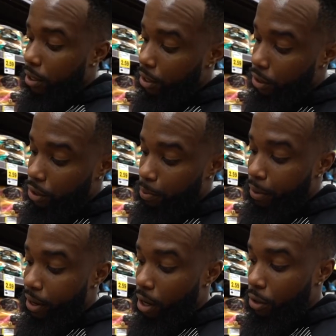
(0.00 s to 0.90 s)
This is a
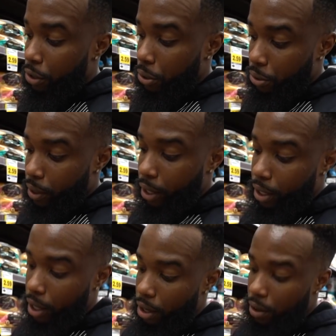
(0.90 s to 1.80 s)
beard I always use right here,
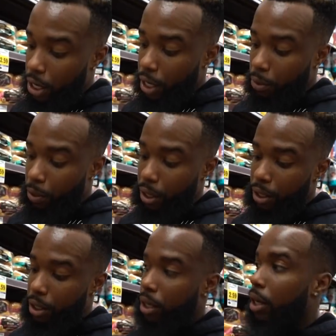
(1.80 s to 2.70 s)
y'all. Honey wheat.
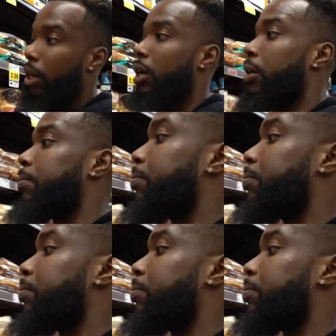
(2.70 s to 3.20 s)
Um,